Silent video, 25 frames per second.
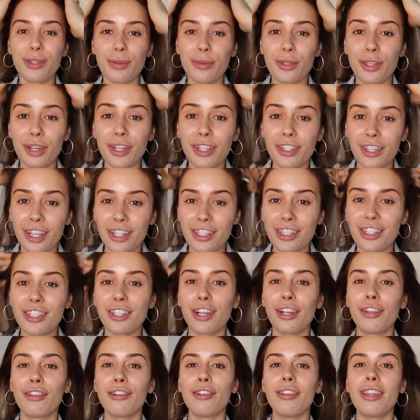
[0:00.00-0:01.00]
so I'm so excited to
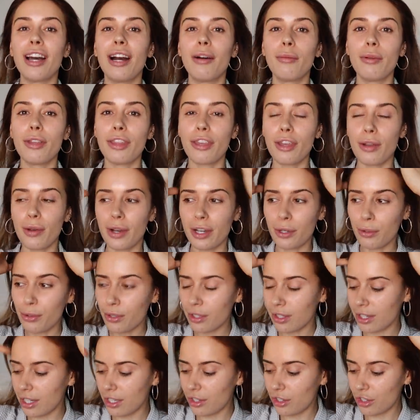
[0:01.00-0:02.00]
go through that with you I
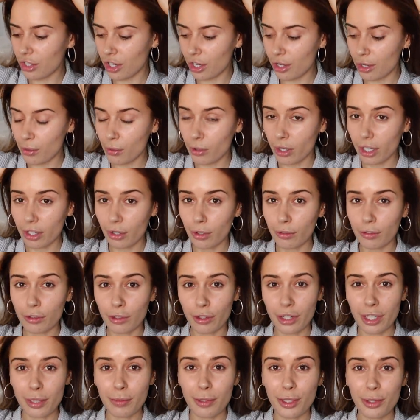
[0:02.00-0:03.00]
also need to show you what I got for
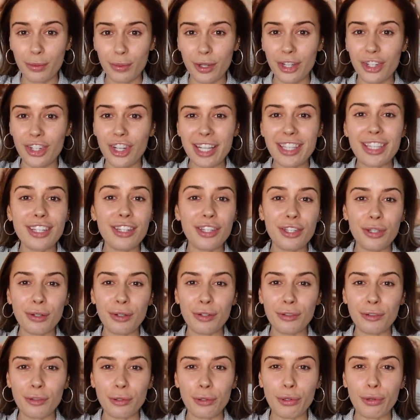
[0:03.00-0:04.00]
Christmas which I didn't do a
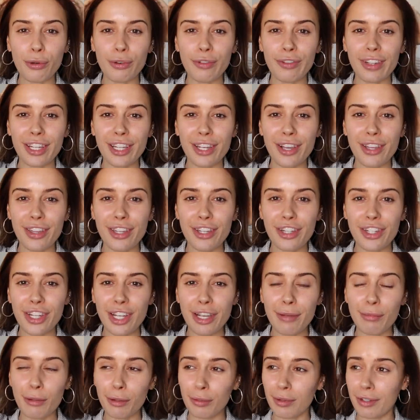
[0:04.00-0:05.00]
full video this
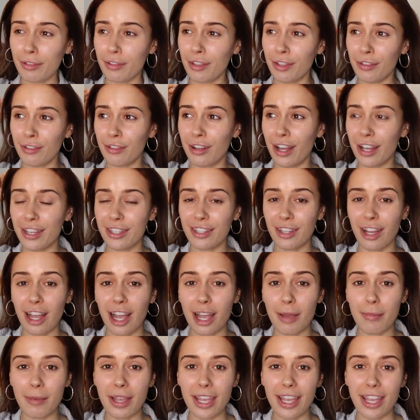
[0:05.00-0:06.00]
year probably for the first
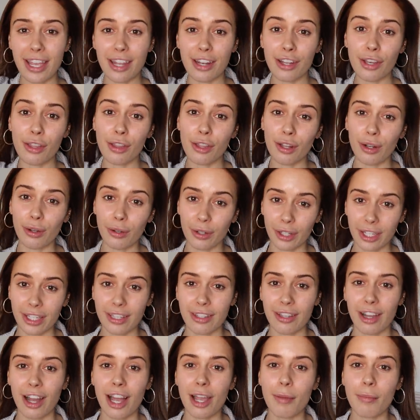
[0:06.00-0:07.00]
time in the
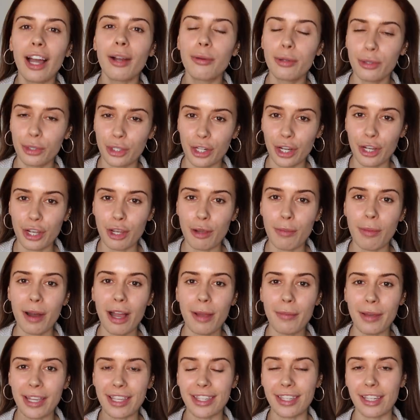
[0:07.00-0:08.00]
longest time I will show you but
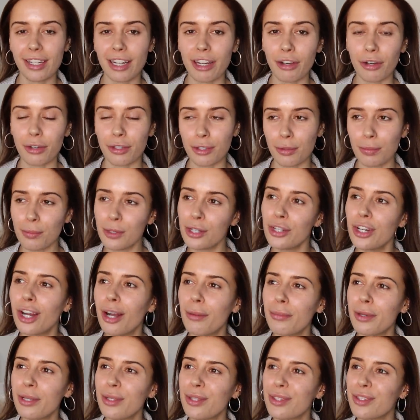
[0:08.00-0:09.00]
I basically got some
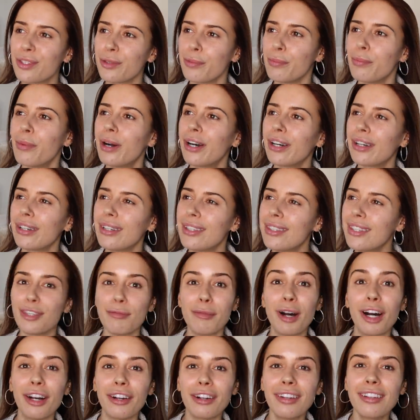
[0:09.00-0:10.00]
pajamas some mugs
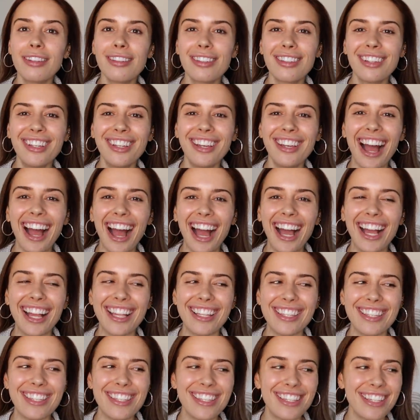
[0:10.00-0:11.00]
some Uggs
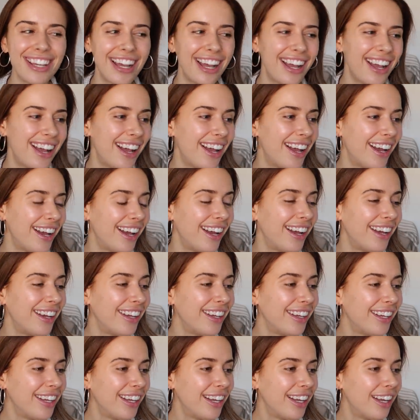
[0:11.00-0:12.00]
and uh
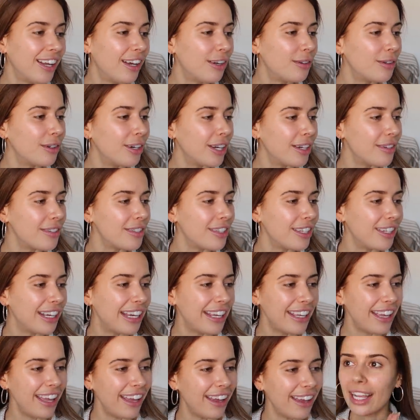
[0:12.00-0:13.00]
what else did I
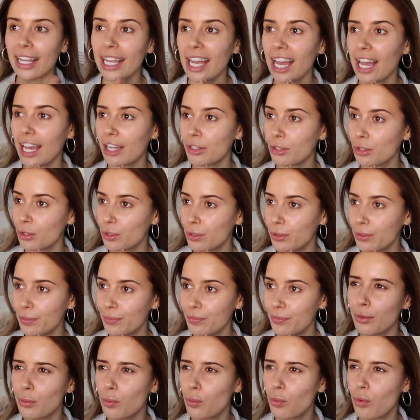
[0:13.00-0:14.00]
get? A candle,
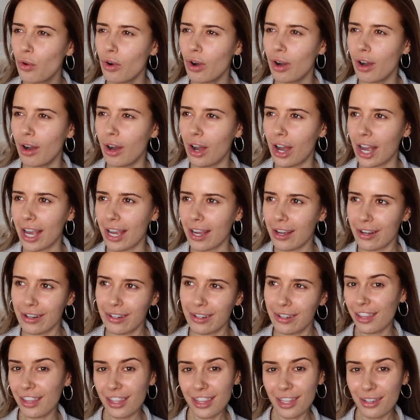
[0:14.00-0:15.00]
some wine.
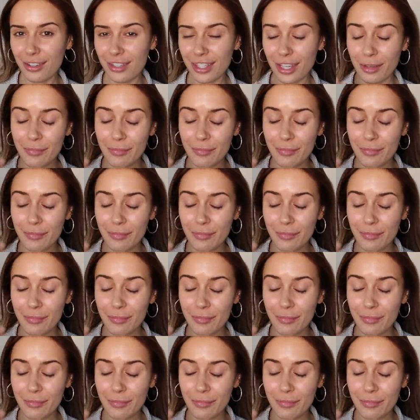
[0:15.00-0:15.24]
I think that was